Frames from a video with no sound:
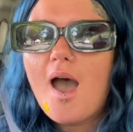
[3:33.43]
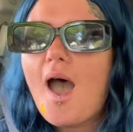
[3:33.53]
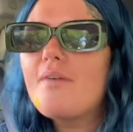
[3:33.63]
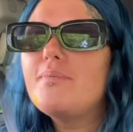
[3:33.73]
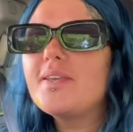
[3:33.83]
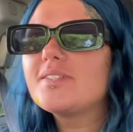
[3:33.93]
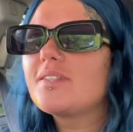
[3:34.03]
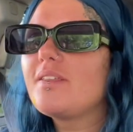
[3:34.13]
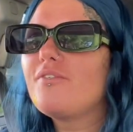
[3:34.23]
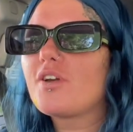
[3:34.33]
I'm
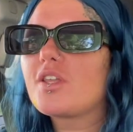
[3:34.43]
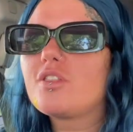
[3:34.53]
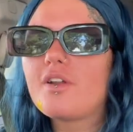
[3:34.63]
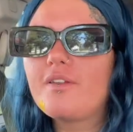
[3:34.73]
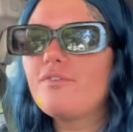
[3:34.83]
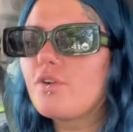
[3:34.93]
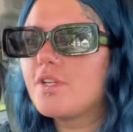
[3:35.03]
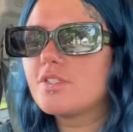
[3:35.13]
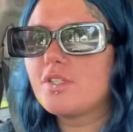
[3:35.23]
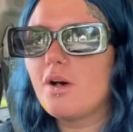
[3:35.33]
basically fucking 34 years